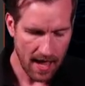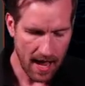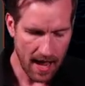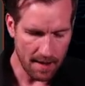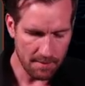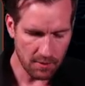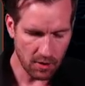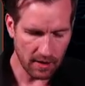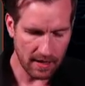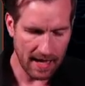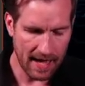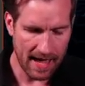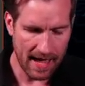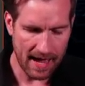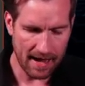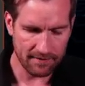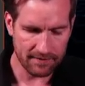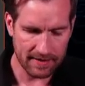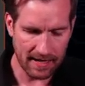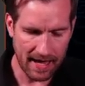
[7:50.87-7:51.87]
I'm going to
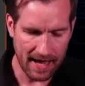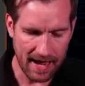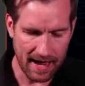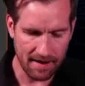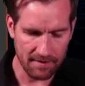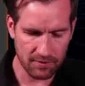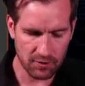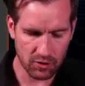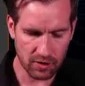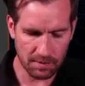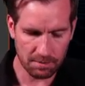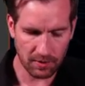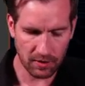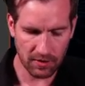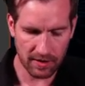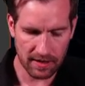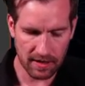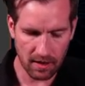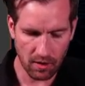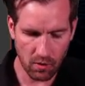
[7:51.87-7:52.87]
have triple
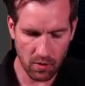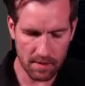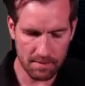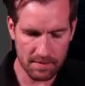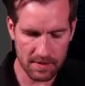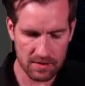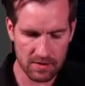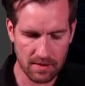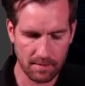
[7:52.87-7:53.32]
the equipment.